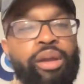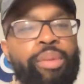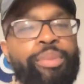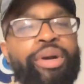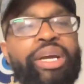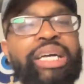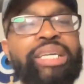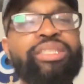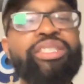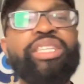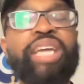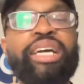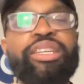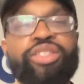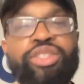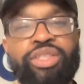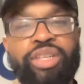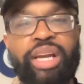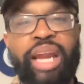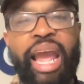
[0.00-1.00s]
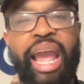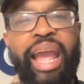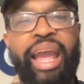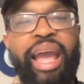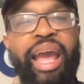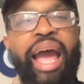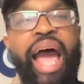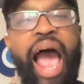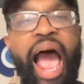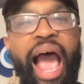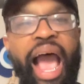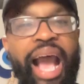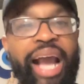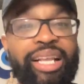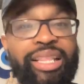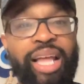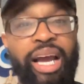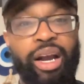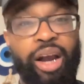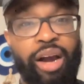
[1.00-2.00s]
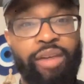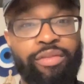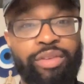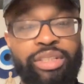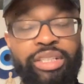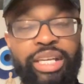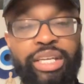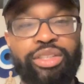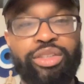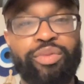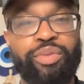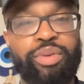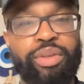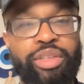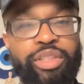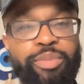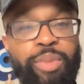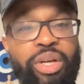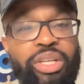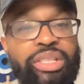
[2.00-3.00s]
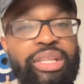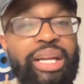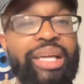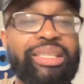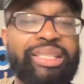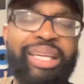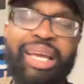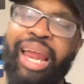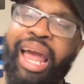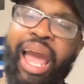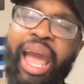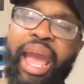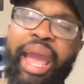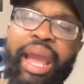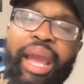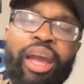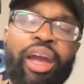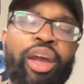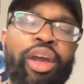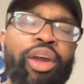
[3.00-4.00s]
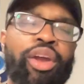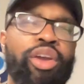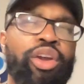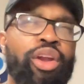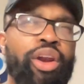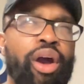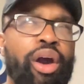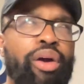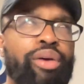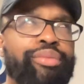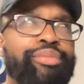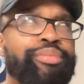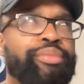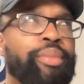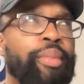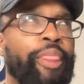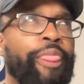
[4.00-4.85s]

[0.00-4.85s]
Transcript: Because yesterday, I had that conversation with this person. I said, hey, you know,